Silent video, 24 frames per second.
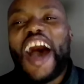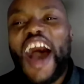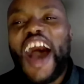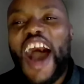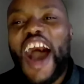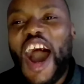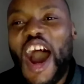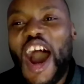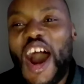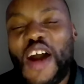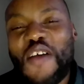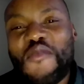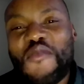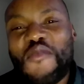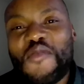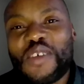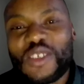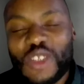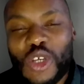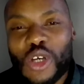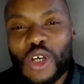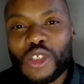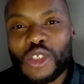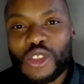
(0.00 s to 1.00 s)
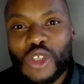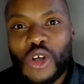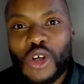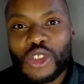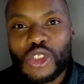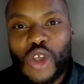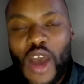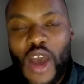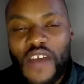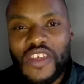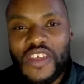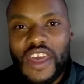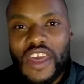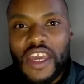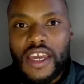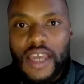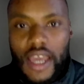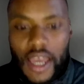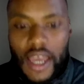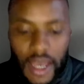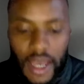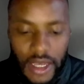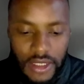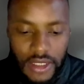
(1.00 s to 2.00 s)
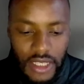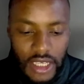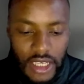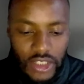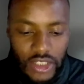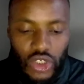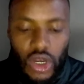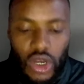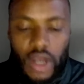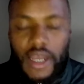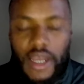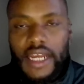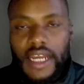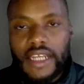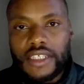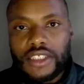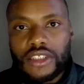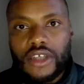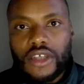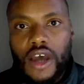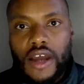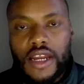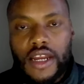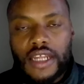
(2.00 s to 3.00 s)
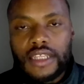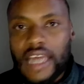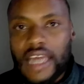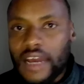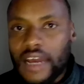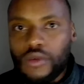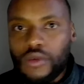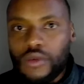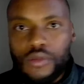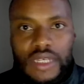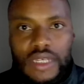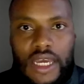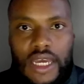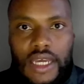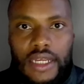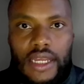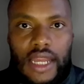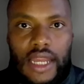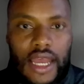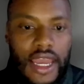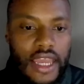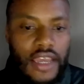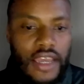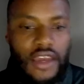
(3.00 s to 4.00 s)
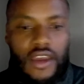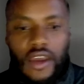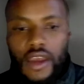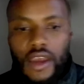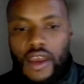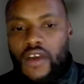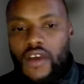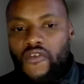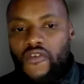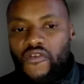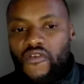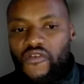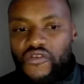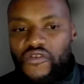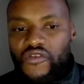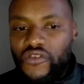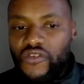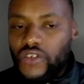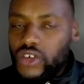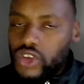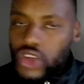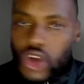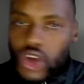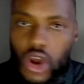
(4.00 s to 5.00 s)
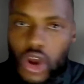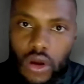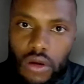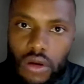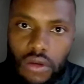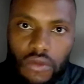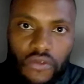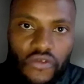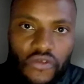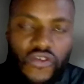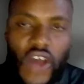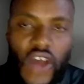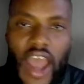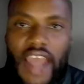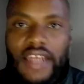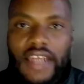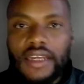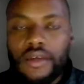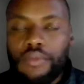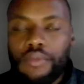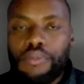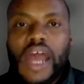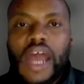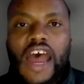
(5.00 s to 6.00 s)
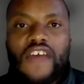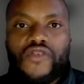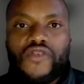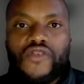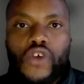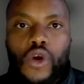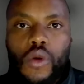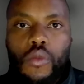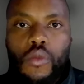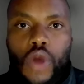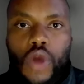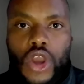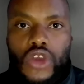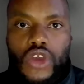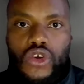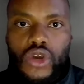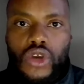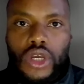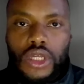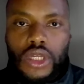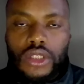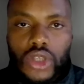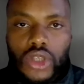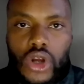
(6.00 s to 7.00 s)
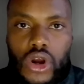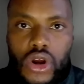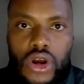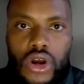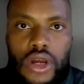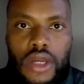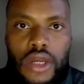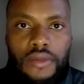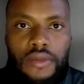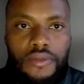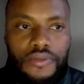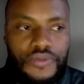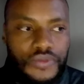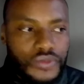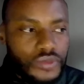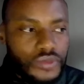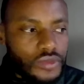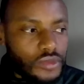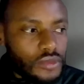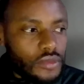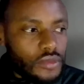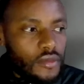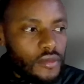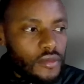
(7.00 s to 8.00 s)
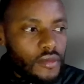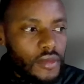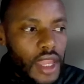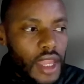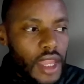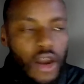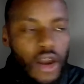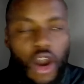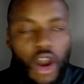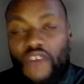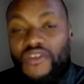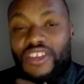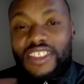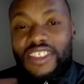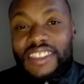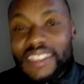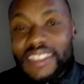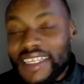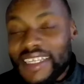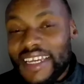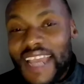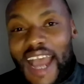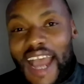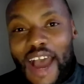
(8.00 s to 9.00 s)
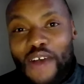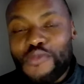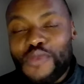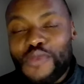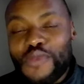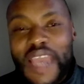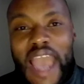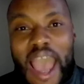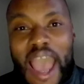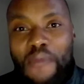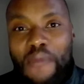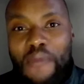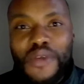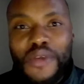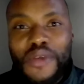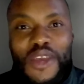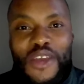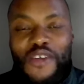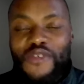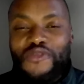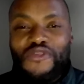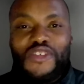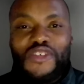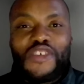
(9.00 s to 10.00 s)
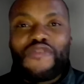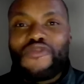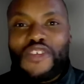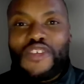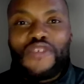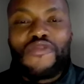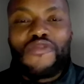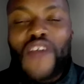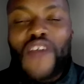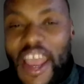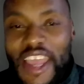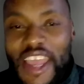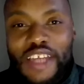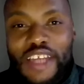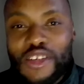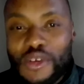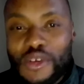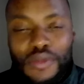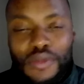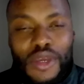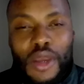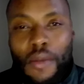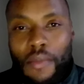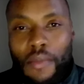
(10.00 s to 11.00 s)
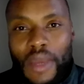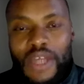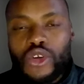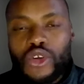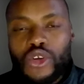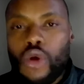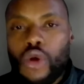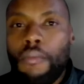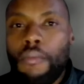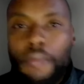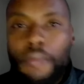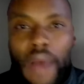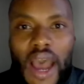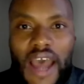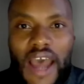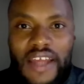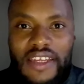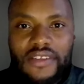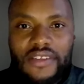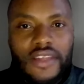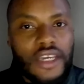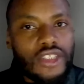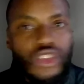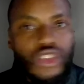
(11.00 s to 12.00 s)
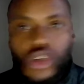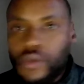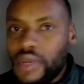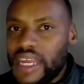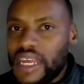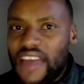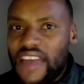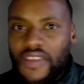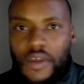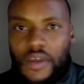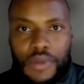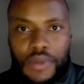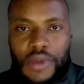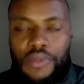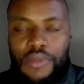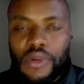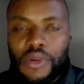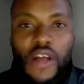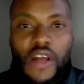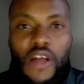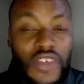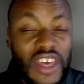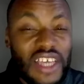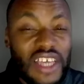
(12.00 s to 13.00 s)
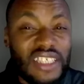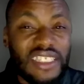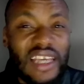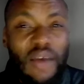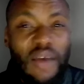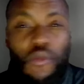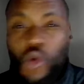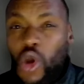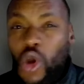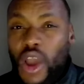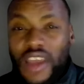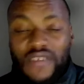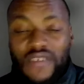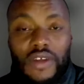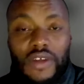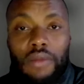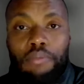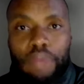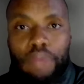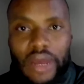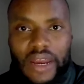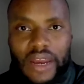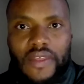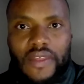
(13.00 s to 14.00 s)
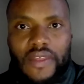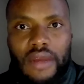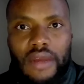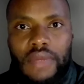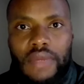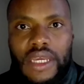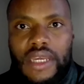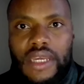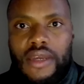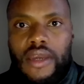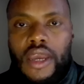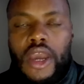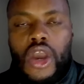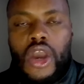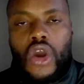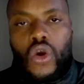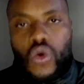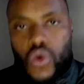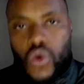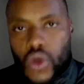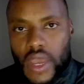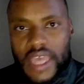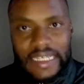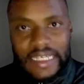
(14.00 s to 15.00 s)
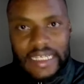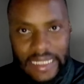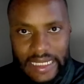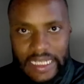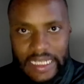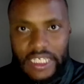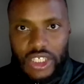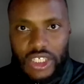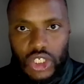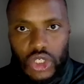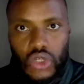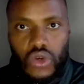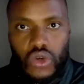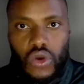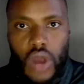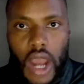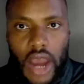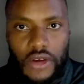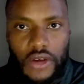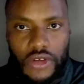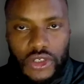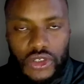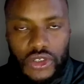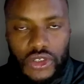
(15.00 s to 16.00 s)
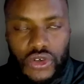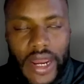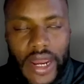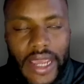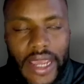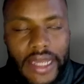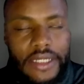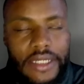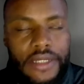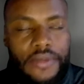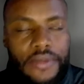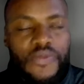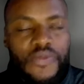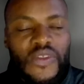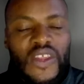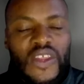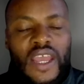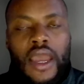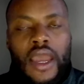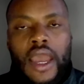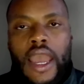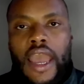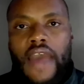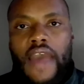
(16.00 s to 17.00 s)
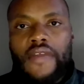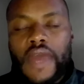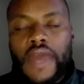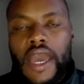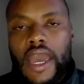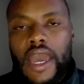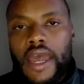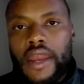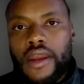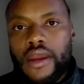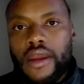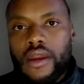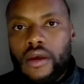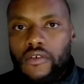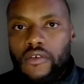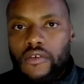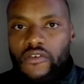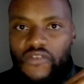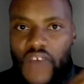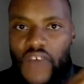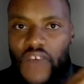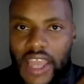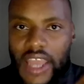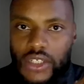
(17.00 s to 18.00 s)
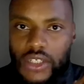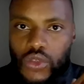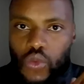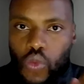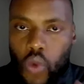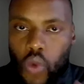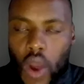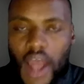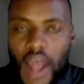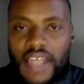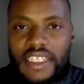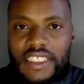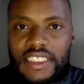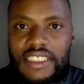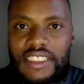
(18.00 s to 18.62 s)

Um, so, so, so I think as, as you're getting started, that would be it. Like you know, find a platform where you can learn. Obviously, I will be happy if, if, if I get to be a mentor, but there's so many other people out there, some who are even better than me, who can teach you how to trade. And then find one